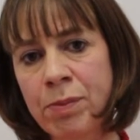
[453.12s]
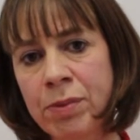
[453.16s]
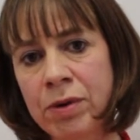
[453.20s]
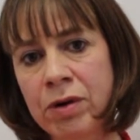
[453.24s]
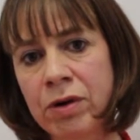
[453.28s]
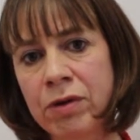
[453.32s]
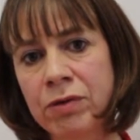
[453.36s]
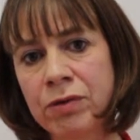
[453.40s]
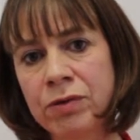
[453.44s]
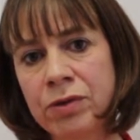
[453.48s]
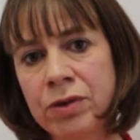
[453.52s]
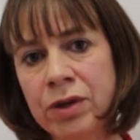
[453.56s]

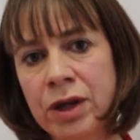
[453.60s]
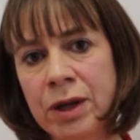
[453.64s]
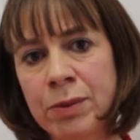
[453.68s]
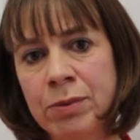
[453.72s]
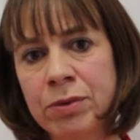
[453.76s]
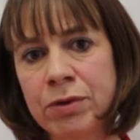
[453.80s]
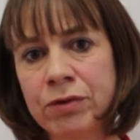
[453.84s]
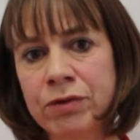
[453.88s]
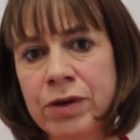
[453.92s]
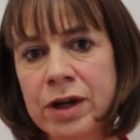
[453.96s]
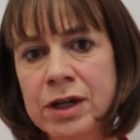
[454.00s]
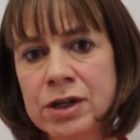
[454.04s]
off the
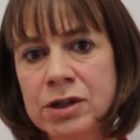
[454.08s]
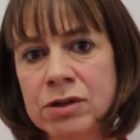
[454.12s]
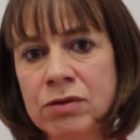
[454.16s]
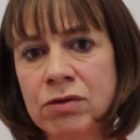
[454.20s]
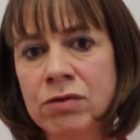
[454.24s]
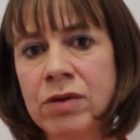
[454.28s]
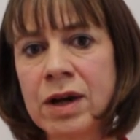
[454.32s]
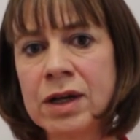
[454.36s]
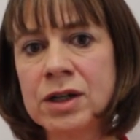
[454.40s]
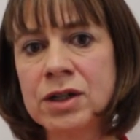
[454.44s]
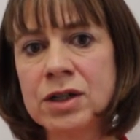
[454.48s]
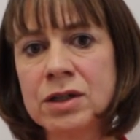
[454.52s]
professional
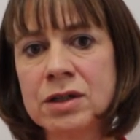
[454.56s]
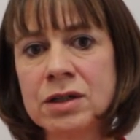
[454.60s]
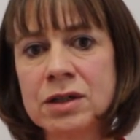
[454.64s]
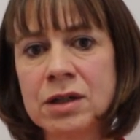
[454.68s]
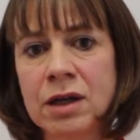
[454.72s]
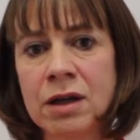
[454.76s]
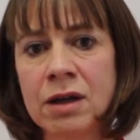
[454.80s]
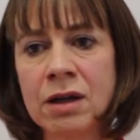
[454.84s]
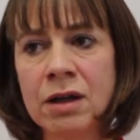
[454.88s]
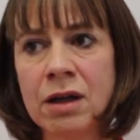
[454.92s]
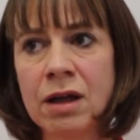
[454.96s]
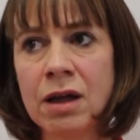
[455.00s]

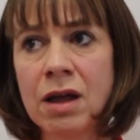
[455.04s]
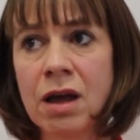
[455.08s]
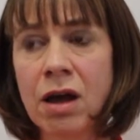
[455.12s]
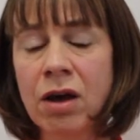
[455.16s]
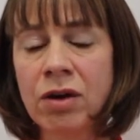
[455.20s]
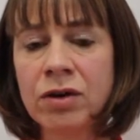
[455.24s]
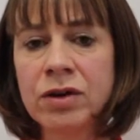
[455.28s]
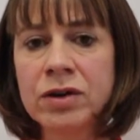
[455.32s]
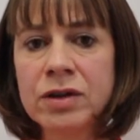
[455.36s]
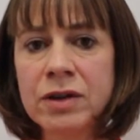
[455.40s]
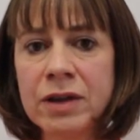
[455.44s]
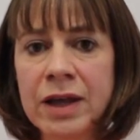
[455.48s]
register
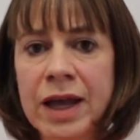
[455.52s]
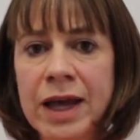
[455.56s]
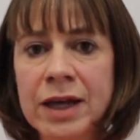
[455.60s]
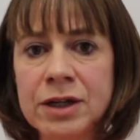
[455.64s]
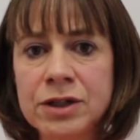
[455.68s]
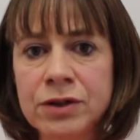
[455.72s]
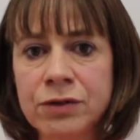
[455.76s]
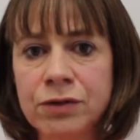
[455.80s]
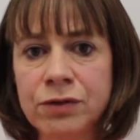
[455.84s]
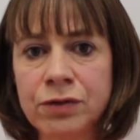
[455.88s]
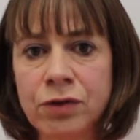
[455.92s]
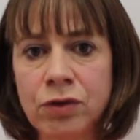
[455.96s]
under the age
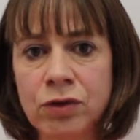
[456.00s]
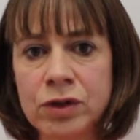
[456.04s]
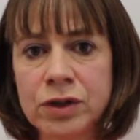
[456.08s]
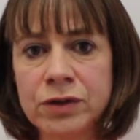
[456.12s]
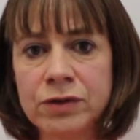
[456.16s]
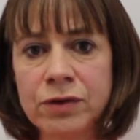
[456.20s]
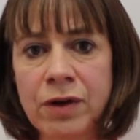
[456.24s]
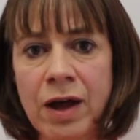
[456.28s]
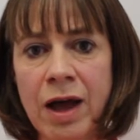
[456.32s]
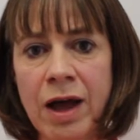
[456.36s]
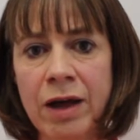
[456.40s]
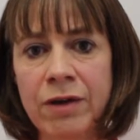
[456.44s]
of
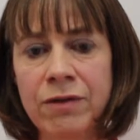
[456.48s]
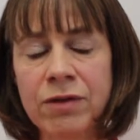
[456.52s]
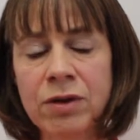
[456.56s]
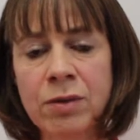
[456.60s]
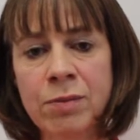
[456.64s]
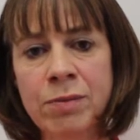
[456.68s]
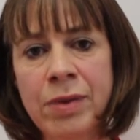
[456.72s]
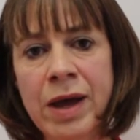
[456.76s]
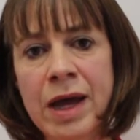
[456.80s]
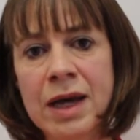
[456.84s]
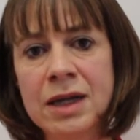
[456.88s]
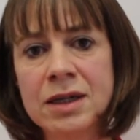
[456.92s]
45
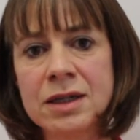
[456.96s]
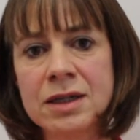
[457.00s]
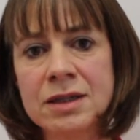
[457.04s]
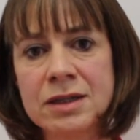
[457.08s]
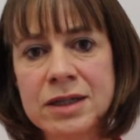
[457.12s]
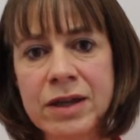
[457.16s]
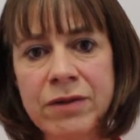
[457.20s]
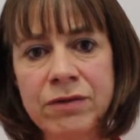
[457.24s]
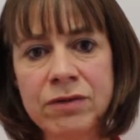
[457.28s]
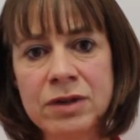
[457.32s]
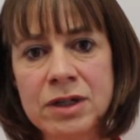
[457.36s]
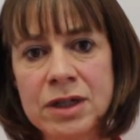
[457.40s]
compared to
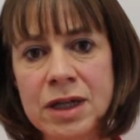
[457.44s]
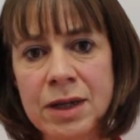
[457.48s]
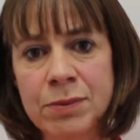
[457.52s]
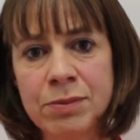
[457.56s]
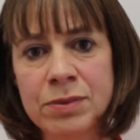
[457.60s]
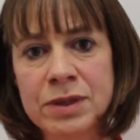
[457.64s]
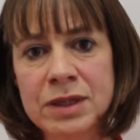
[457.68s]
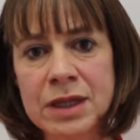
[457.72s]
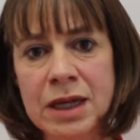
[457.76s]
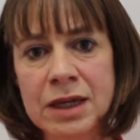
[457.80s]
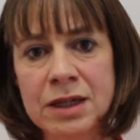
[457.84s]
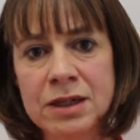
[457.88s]

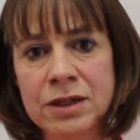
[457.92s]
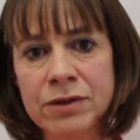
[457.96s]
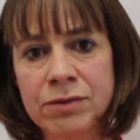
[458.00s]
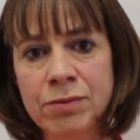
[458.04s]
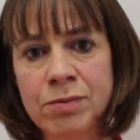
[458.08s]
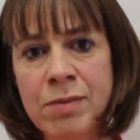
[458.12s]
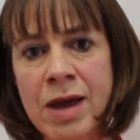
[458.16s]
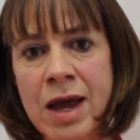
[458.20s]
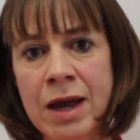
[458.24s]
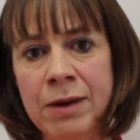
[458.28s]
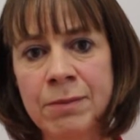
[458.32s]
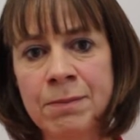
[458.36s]
17% of
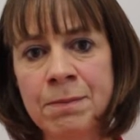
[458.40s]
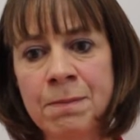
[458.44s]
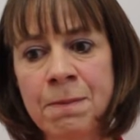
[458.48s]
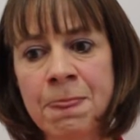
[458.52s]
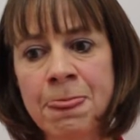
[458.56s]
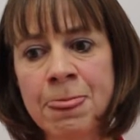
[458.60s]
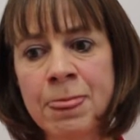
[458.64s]
men.